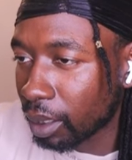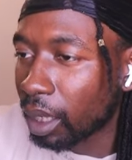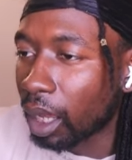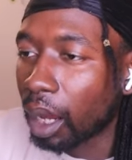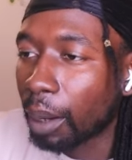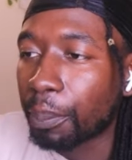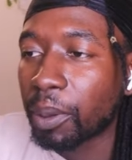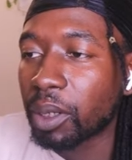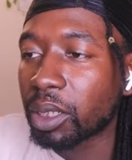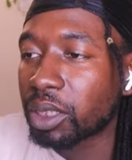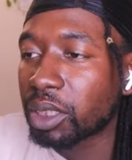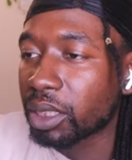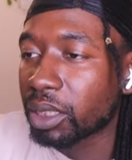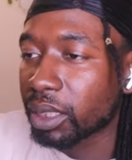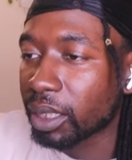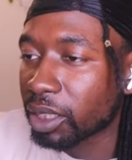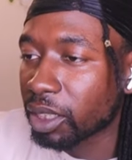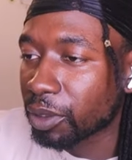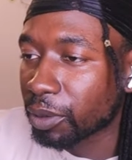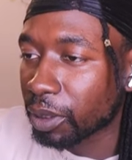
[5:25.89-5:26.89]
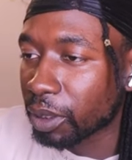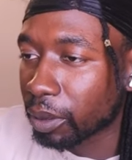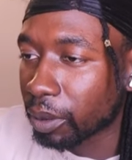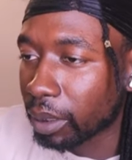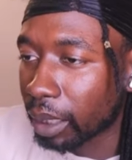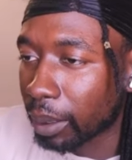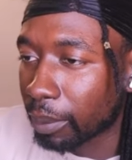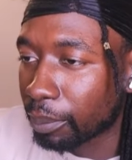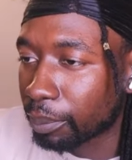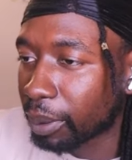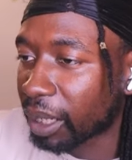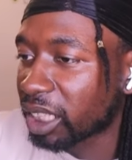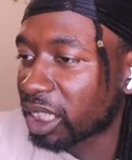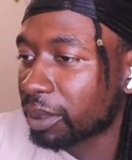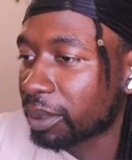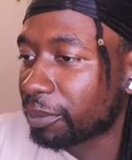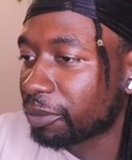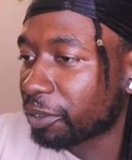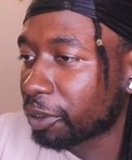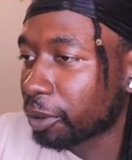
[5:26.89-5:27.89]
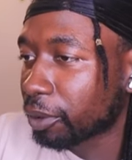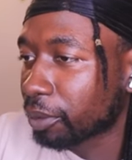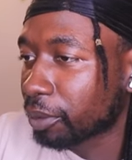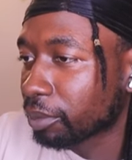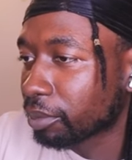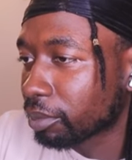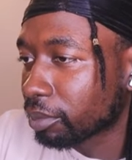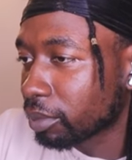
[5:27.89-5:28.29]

Apology, sensory unit. Patch him through.